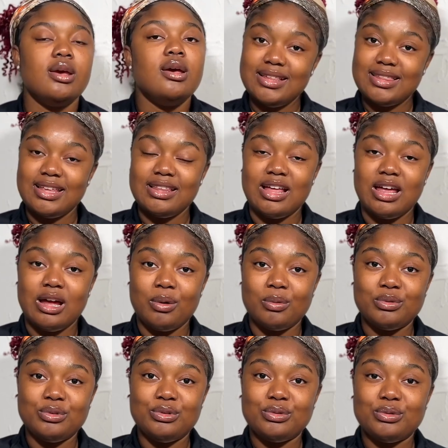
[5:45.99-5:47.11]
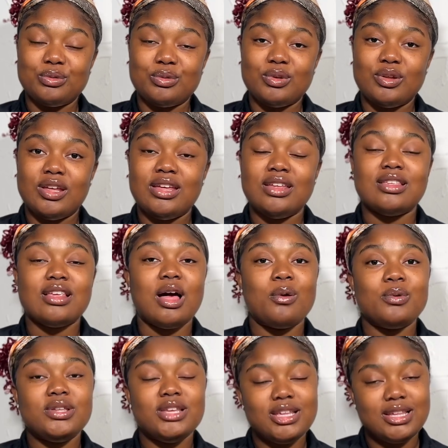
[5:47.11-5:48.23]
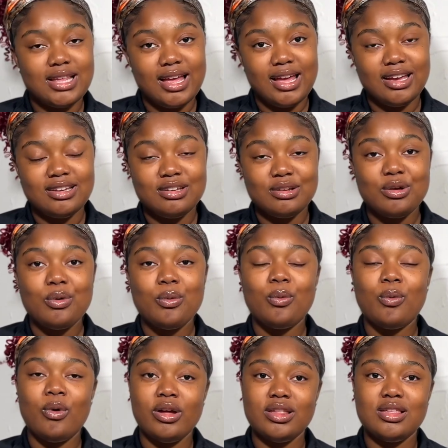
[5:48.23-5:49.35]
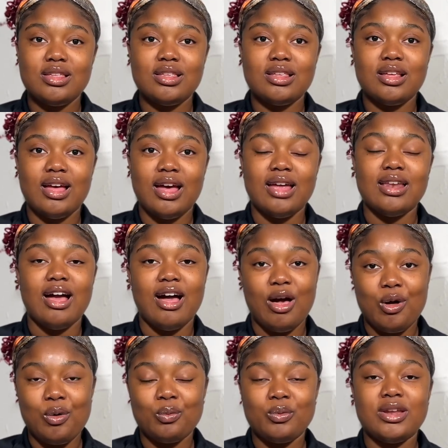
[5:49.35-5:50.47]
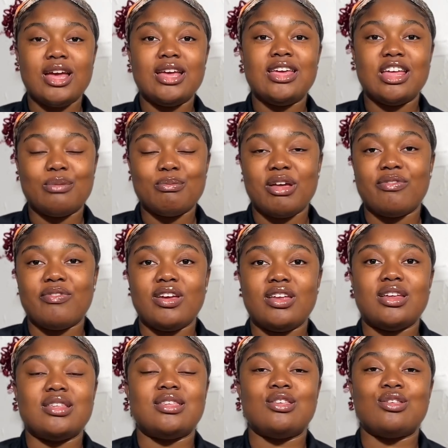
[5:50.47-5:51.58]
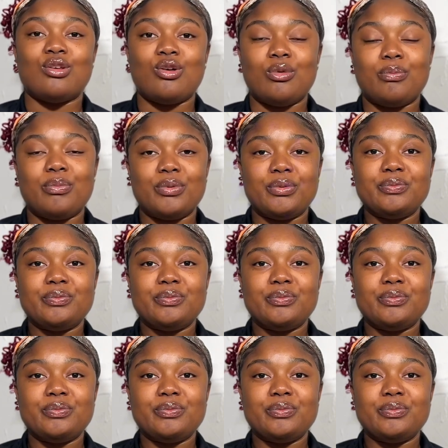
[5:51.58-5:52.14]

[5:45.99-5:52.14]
Next thing that I would do is I would decide what and how would I get my finances up.